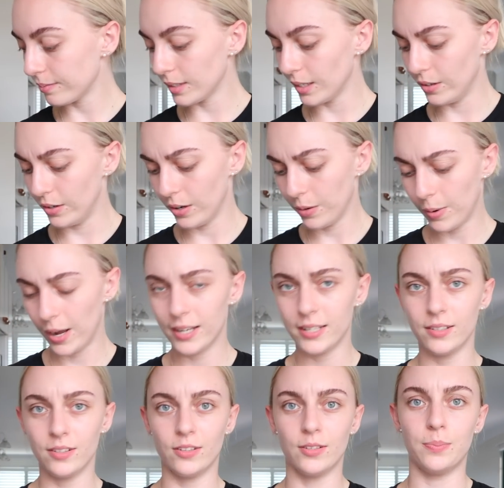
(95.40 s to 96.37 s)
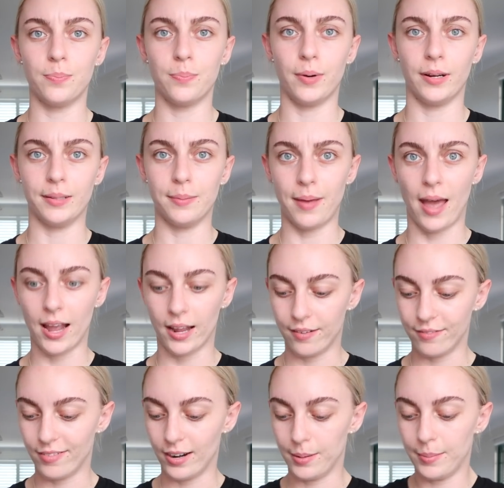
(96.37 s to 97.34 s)
I don't know why I didn't just bring the bag in
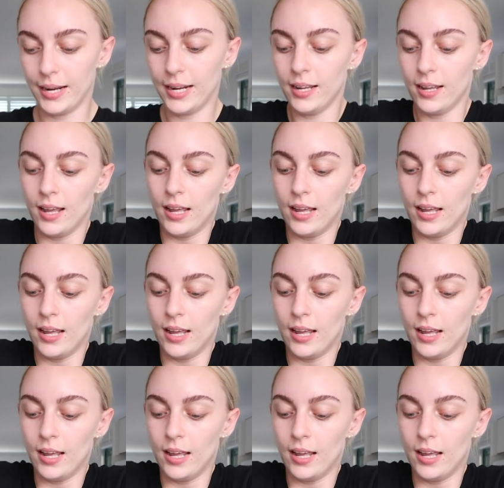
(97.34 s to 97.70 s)
front of me.